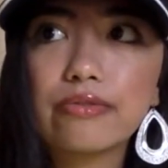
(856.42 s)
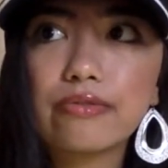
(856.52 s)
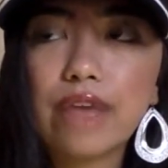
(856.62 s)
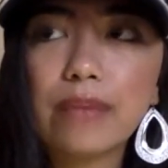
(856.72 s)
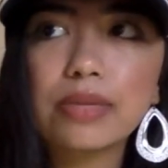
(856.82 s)

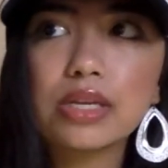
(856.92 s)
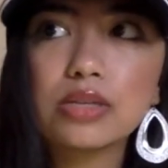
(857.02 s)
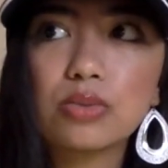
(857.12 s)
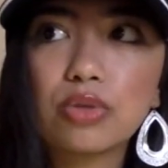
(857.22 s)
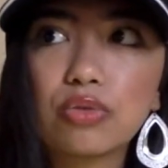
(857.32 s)

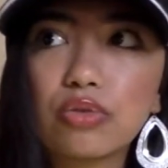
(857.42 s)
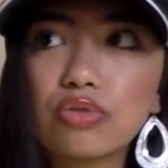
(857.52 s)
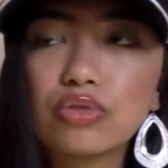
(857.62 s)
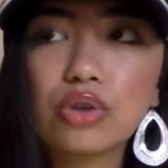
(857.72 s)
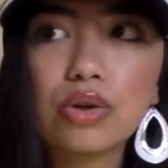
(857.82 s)
families with
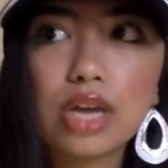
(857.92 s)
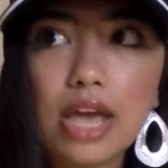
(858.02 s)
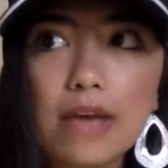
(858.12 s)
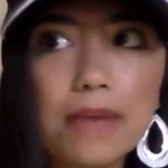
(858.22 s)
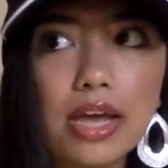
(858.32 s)
recruits going to
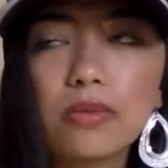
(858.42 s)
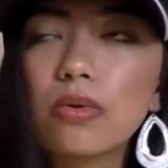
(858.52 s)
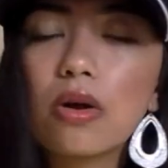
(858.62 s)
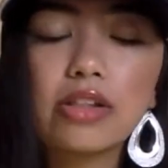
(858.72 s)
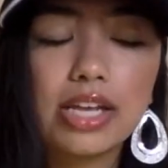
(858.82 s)
Cape May, and we
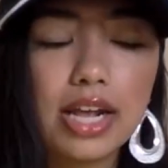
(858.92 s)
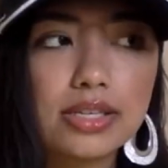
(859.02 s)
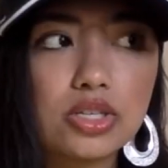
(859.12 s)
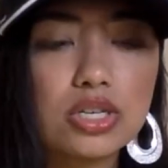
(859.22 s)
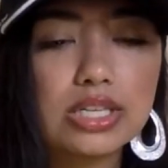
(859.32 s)
were all like,
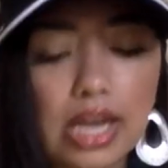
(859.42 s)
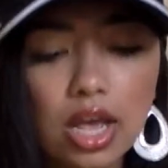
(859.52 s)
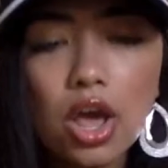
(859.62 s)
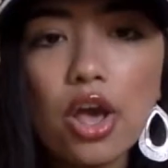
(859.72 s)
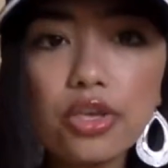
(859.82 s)
yes, and she's
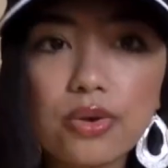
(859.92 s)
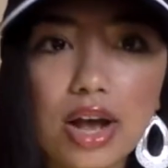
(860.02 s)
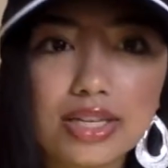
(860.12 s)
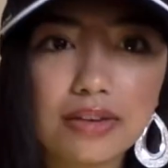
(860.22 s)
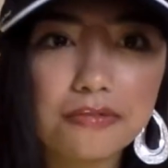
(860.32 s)
like, you
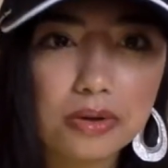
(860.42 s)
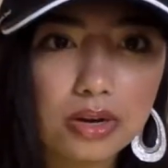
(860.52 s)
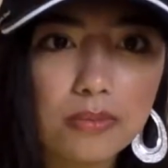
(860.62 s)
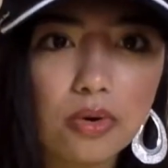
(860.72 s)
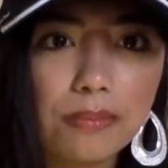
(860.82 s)
guys have
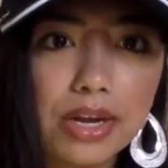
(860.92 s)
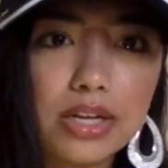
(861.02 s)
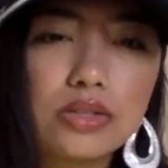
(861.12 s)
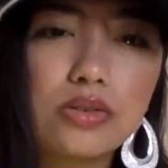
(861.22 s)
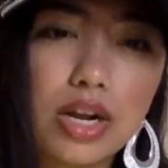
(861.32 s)
thirty more
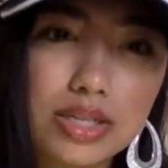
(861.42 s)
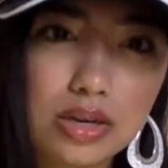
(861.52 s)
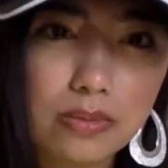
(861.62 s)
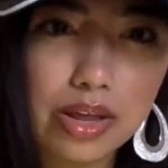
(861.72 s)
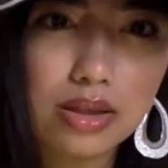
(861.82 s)
minutes, you guys
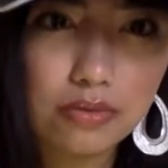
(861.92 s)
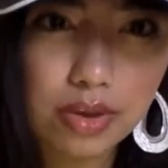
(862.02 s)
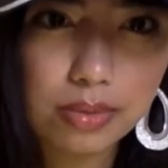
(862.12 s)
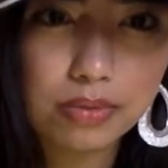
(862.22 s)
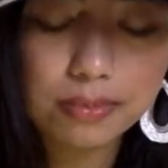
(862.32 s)
can wait in the
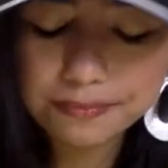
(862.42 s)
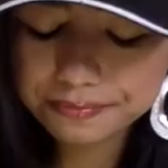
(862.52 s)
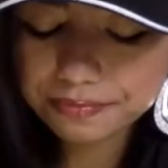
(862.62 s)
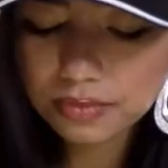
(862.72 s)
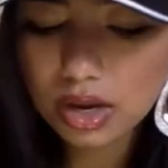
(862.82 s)
family room.
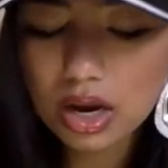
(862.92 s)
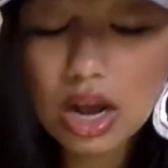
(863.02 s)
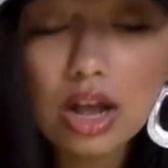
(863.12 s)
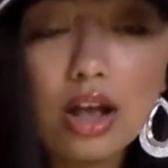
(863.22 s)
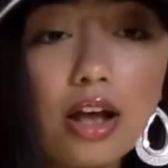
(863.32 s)

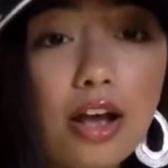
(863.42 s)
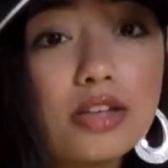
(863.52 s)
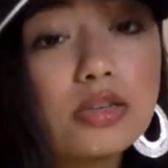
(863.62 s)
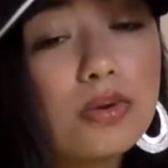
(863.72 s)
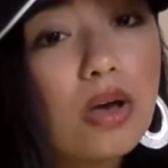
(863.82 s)

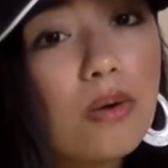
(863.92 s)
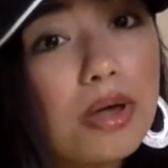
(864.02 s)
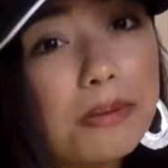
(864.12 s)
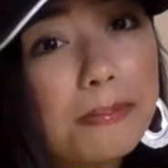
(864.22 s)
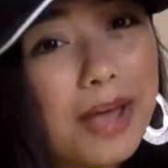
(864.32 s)
So we all
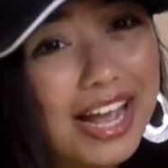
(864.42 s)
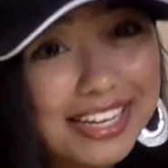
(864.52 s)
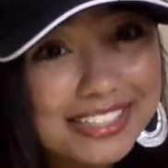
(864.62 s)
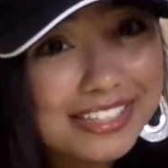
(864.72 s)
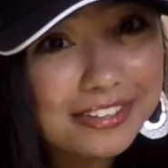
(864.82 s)
went back
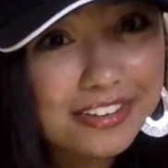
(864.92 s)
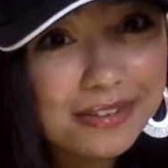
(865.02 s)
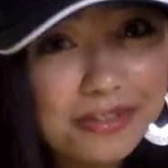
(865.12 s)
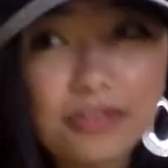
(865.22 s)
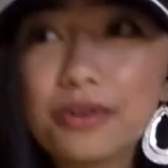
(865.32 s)
into the
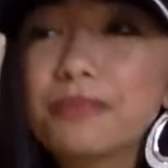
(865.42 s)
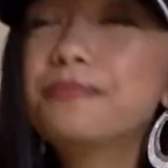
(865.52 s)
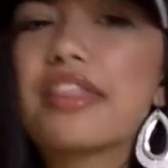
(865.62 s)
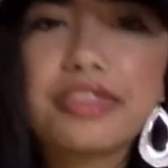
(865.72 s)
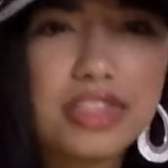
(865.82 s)
family
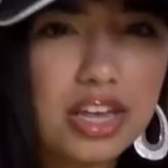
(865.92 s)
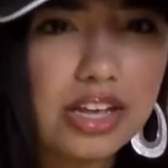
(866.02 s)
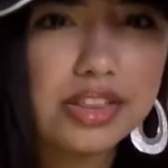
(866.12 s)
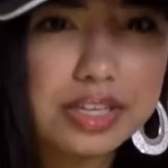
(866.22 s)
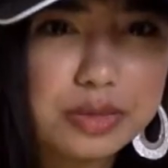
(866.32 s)
room. I think
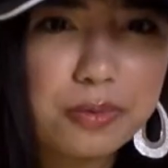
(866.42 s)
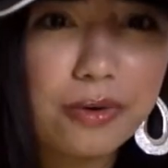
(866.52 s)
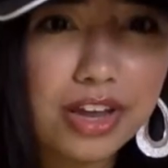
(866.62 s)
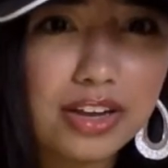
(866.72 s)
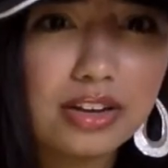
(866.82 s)
at this
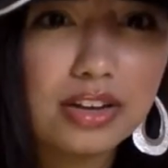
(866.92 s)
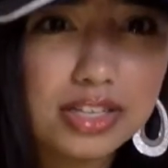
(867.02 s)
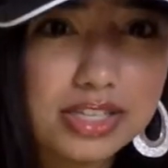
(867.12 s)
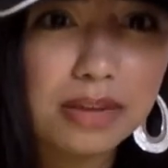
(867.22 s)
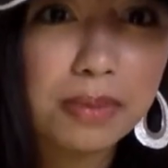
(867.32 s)
point,
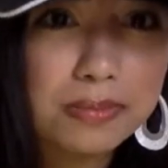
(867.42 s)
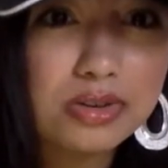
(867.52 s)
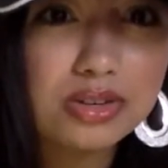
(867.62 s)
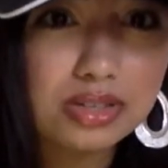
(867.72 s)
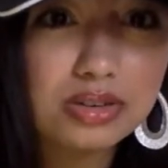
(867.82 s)
his stepmom
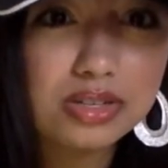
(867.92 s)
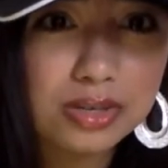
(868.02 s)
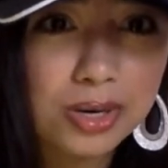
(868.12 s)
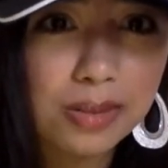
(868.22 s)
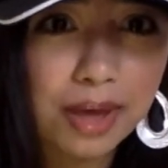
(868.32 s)
took his little
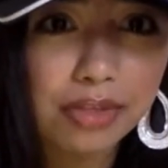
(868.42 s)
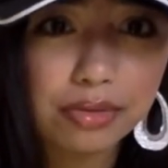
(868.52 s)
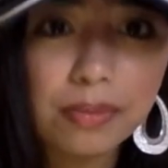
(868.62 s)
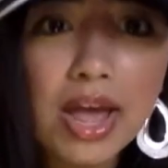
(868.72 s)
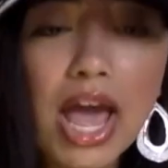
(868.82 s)
sister to the
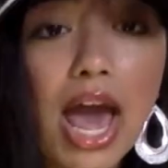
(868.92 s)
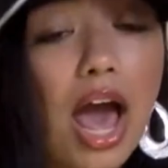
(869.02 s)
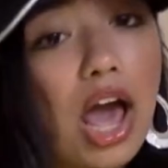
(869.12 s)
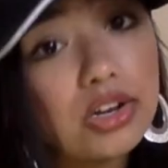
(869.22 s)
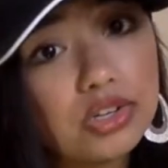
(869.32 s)
bathroom,
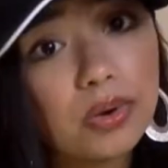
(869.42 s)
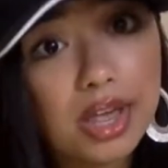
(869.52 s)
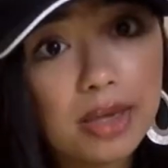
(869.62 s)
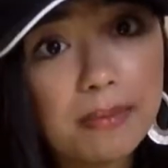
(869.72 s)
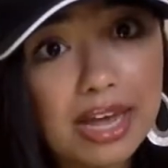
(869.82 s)
and Joe
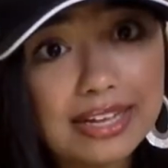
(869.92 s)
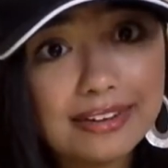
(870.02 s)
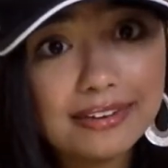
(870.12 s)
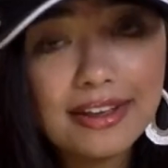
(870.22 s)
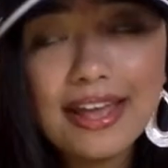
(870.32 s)
came back
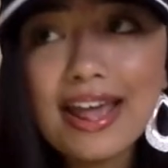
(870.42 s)
in